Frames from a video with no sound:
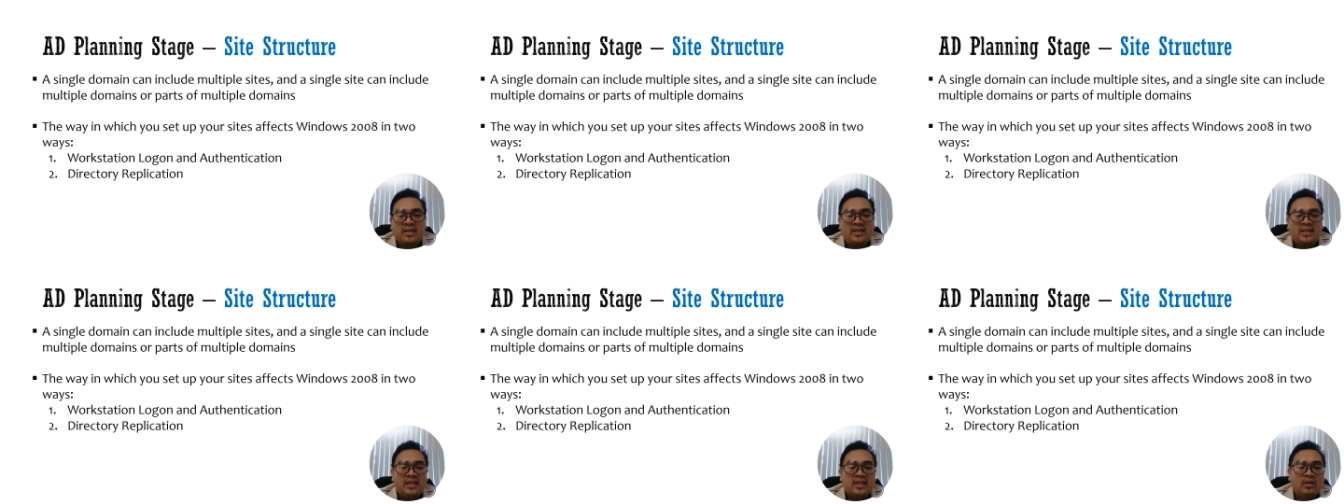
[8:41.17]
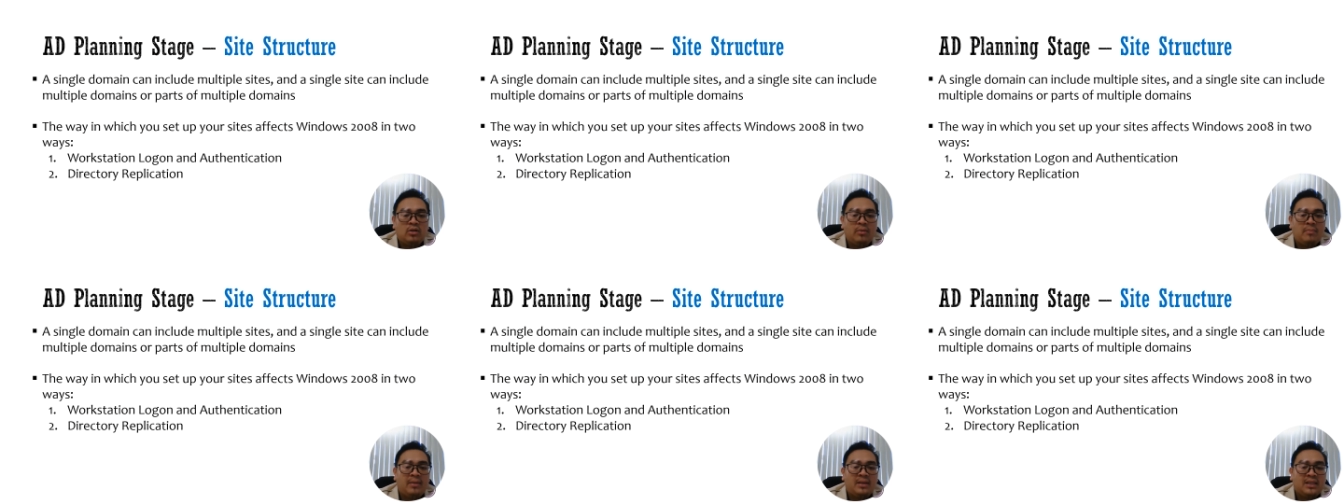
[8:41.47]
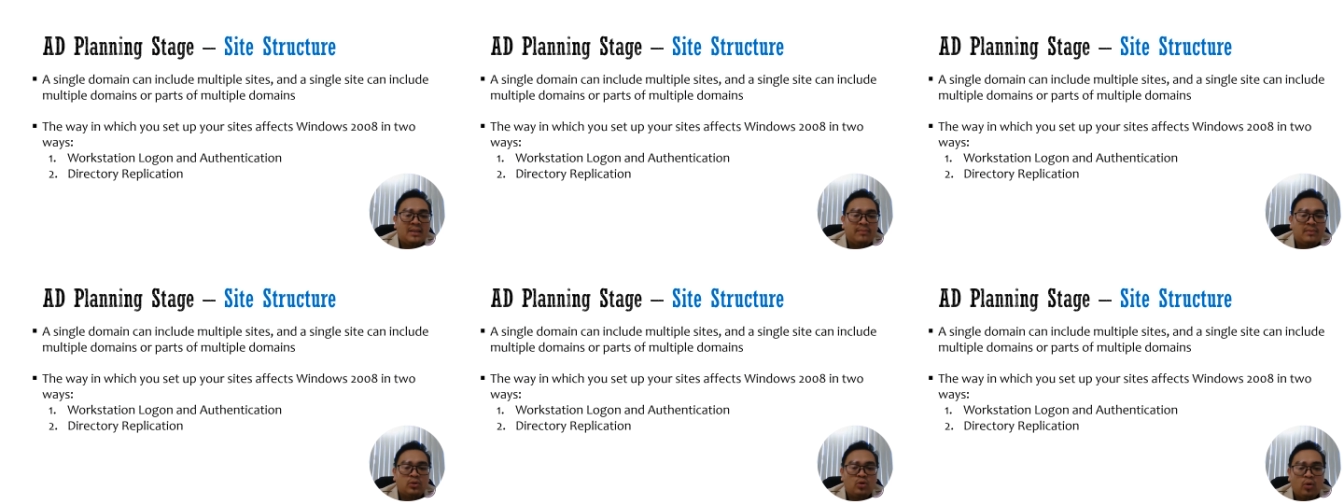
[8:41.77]
include
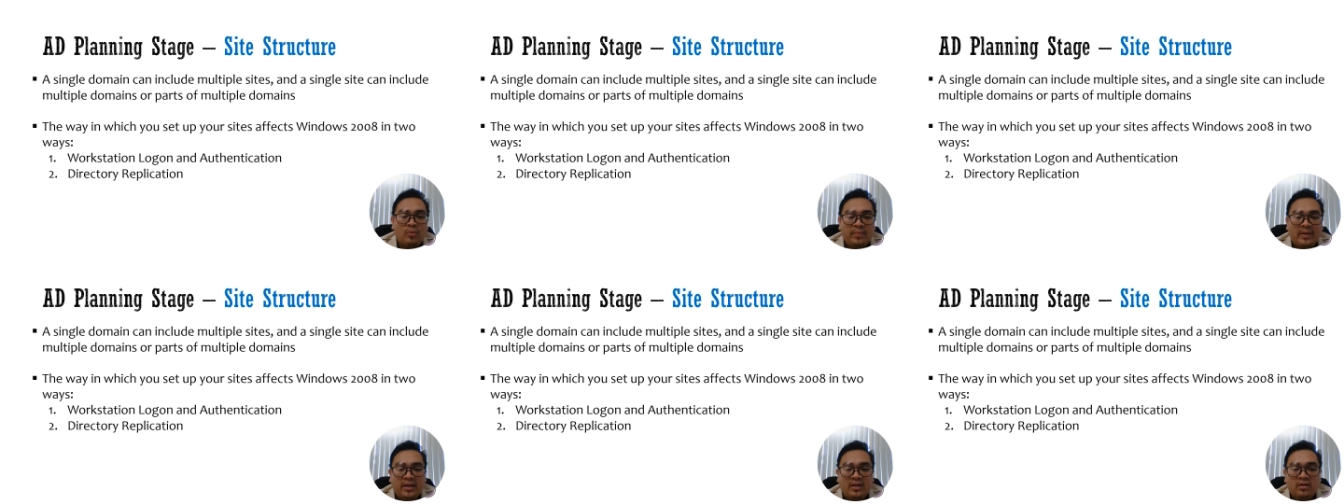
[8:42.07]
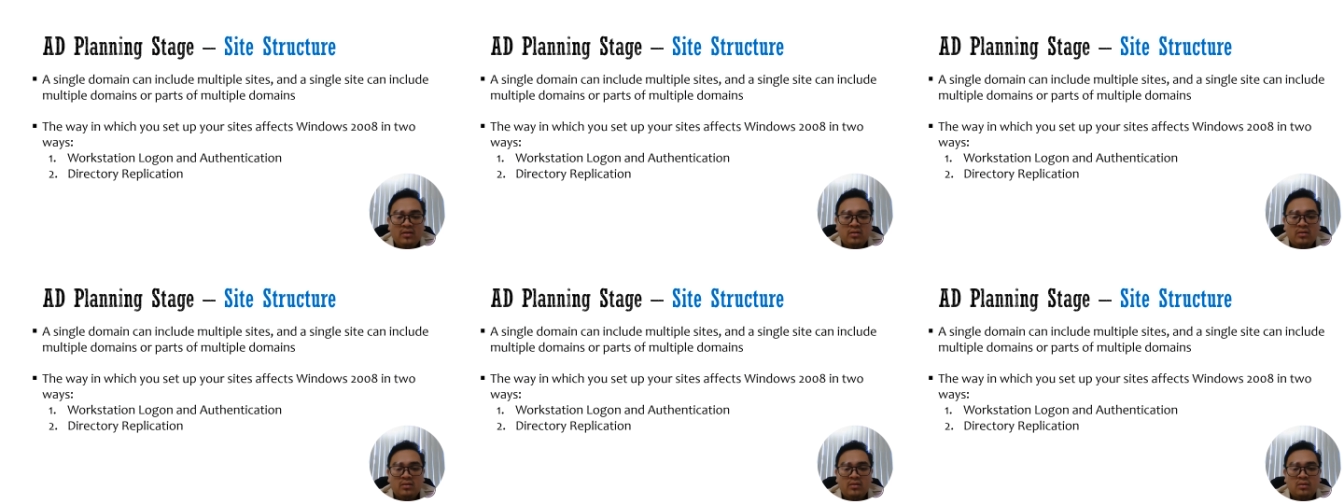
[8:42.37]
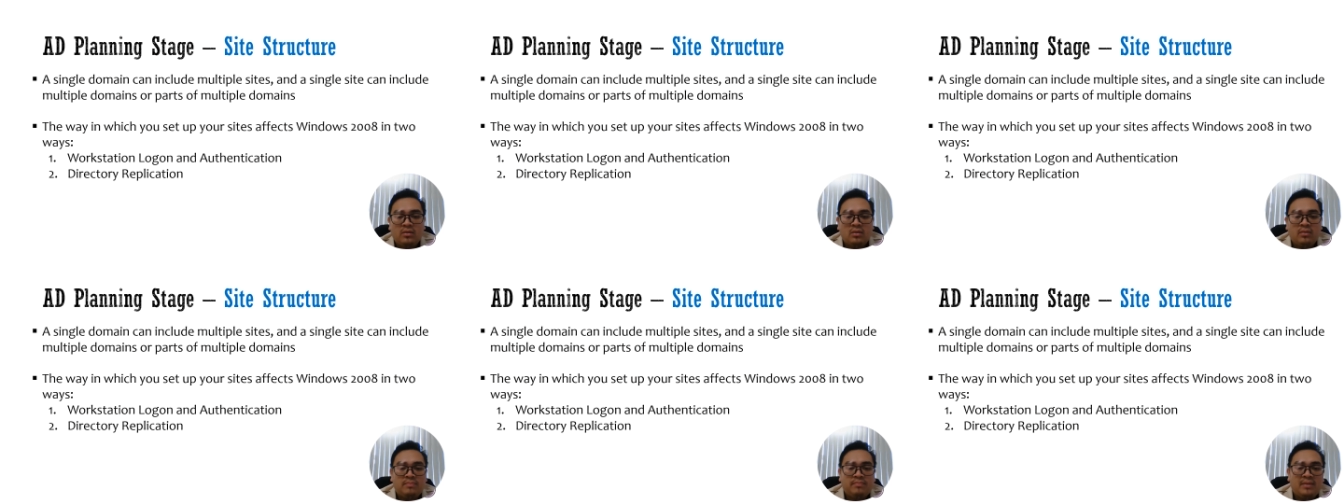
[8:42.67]
multiple domain
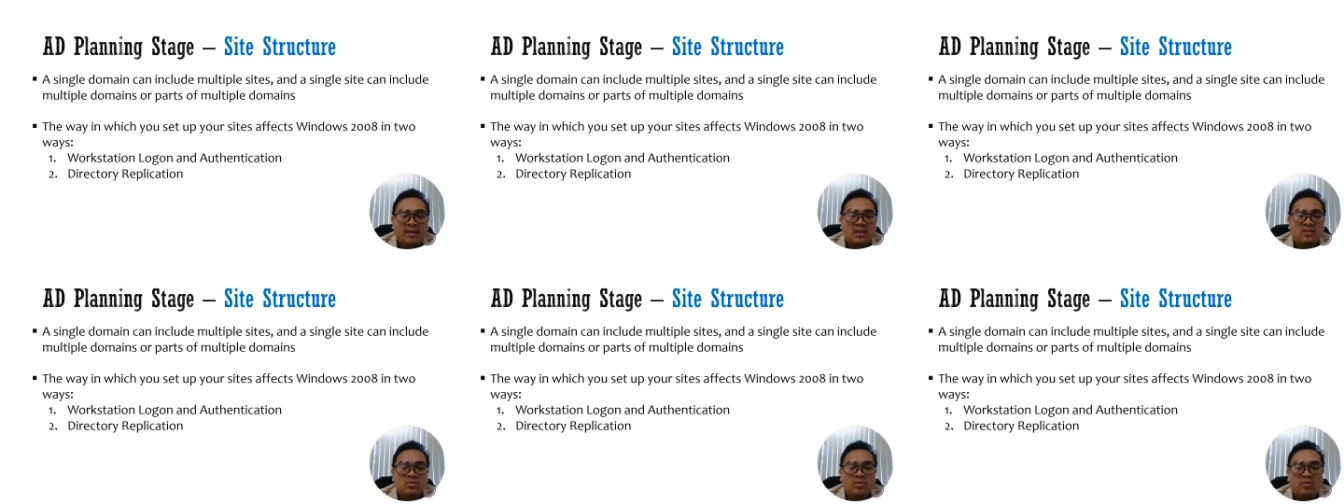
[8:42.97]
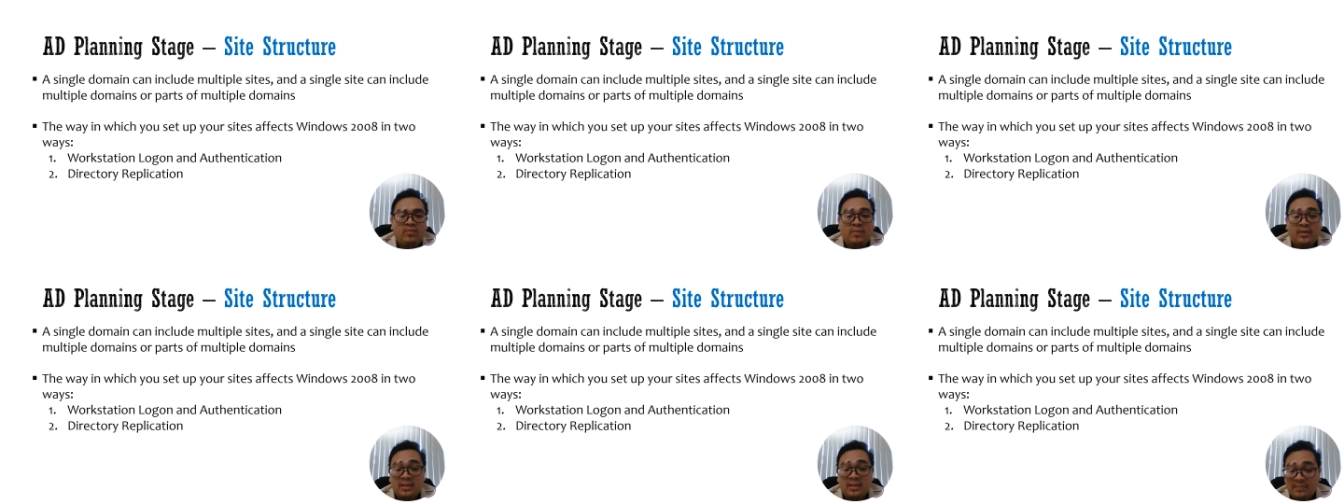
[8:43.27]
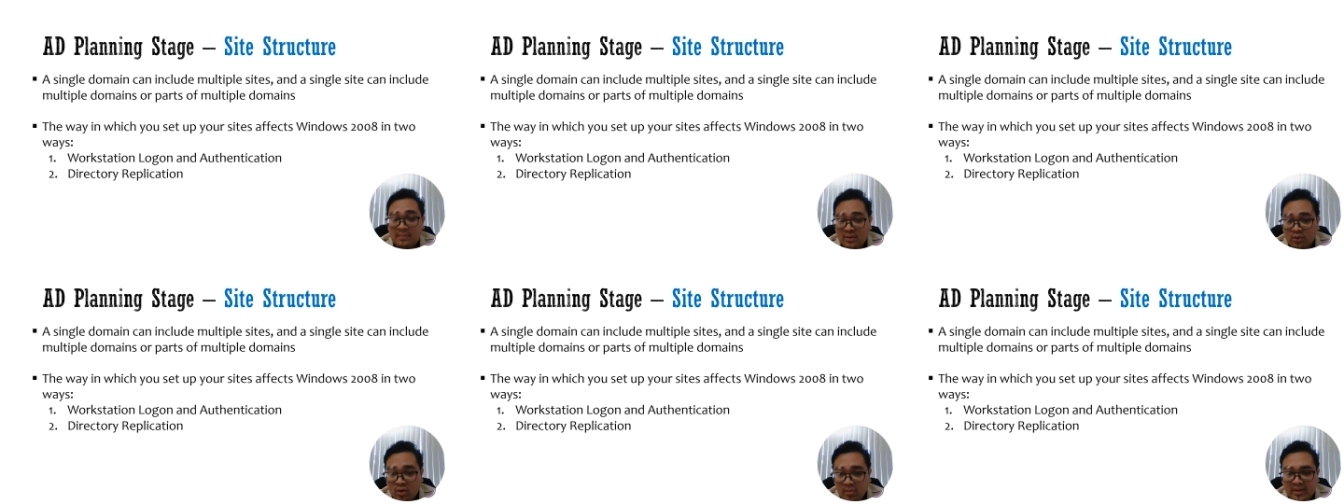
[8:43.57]
or parts of multiple
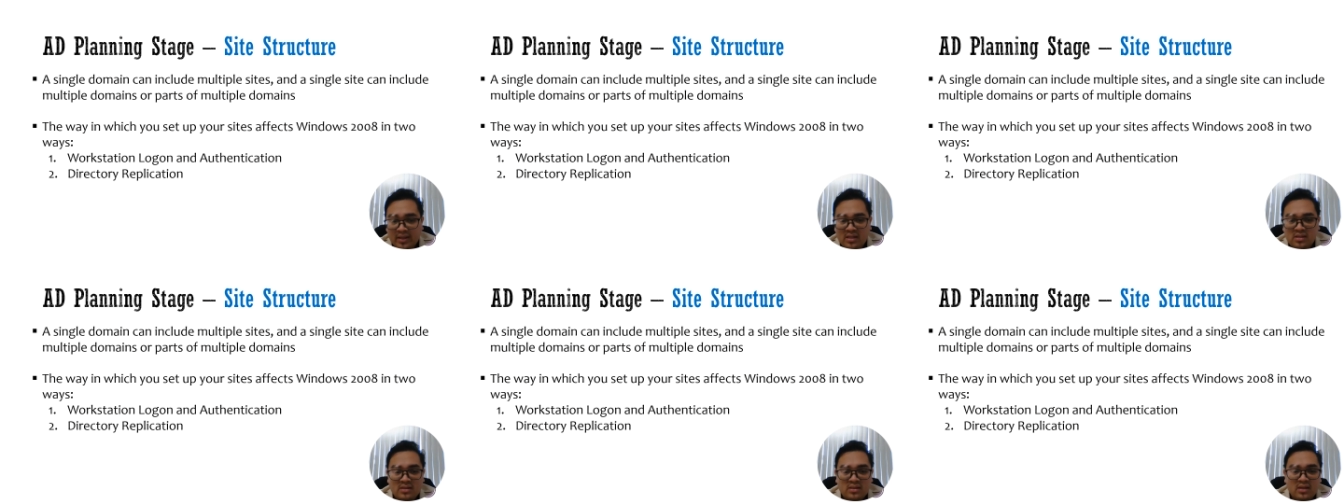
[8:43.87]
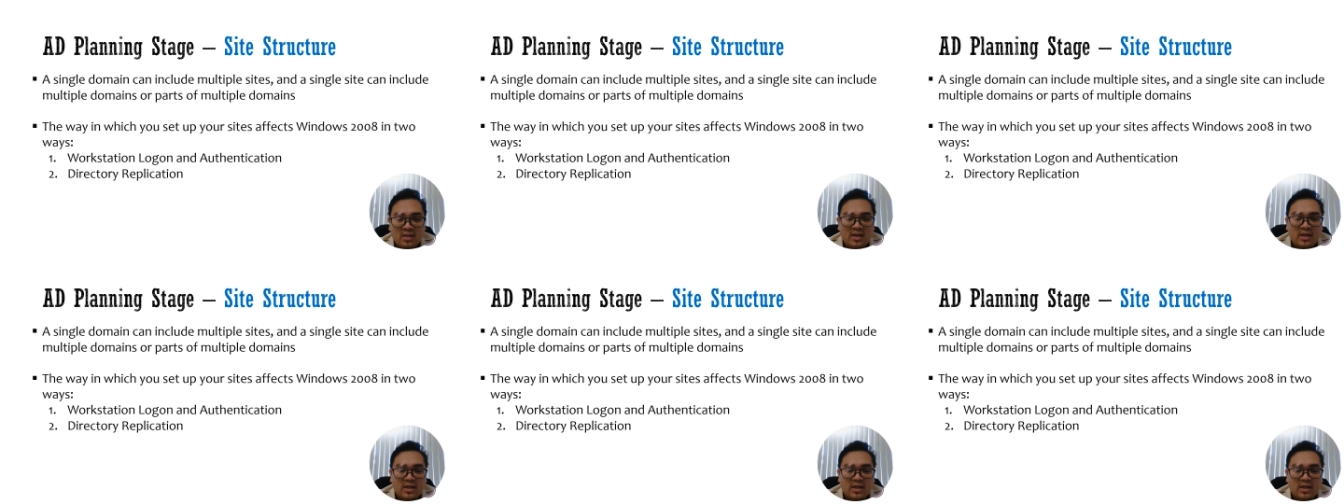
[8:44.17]
domains.